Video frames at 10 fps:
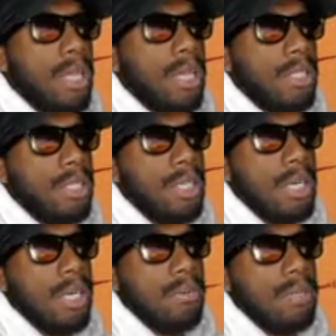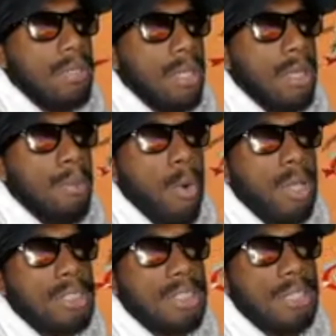the
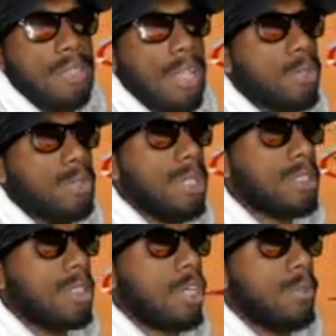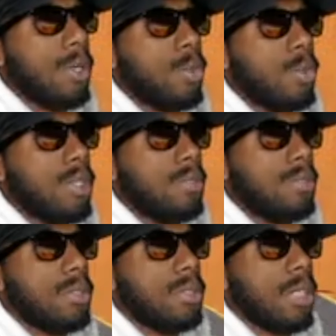important stuff that was being talked about or whatever.
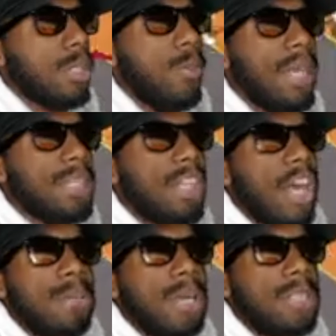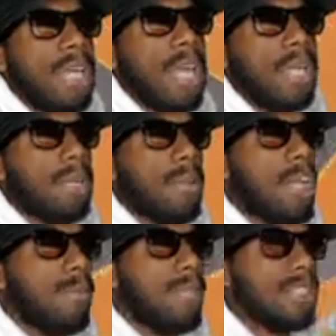Like nobody's talking about that.
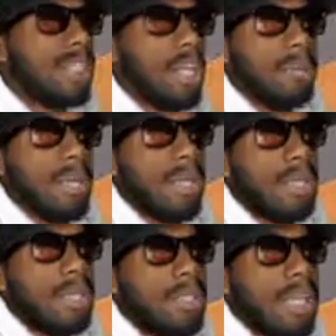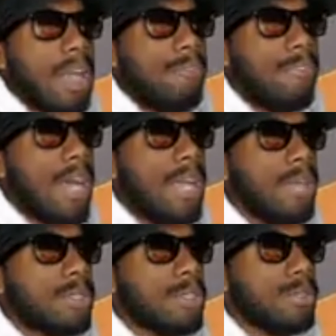Everybody's talking about a damn fly that
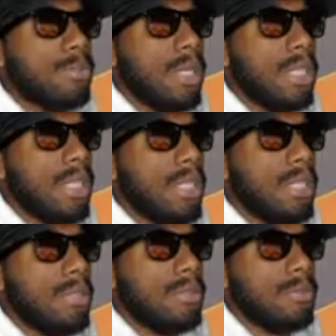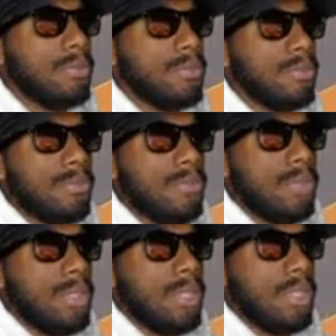was on somebody's head.
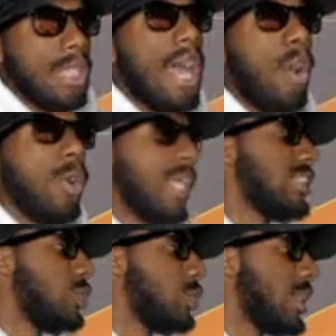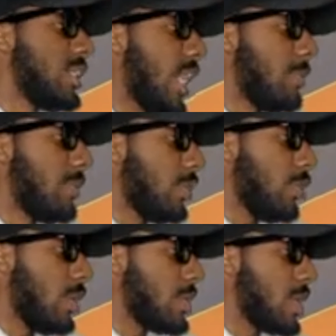That or that's a trending topic. You know
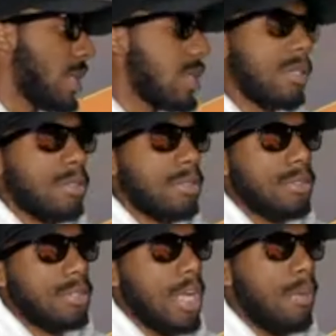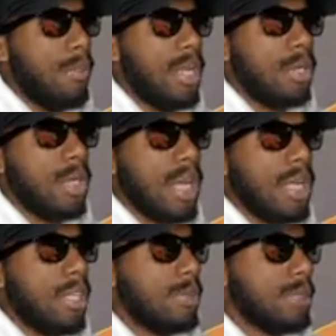what I'm saying? That don't make no
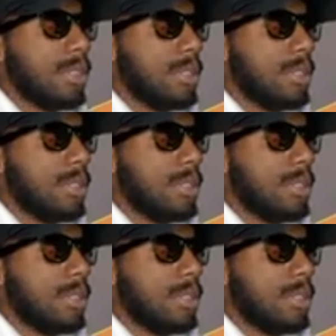goddamn sense.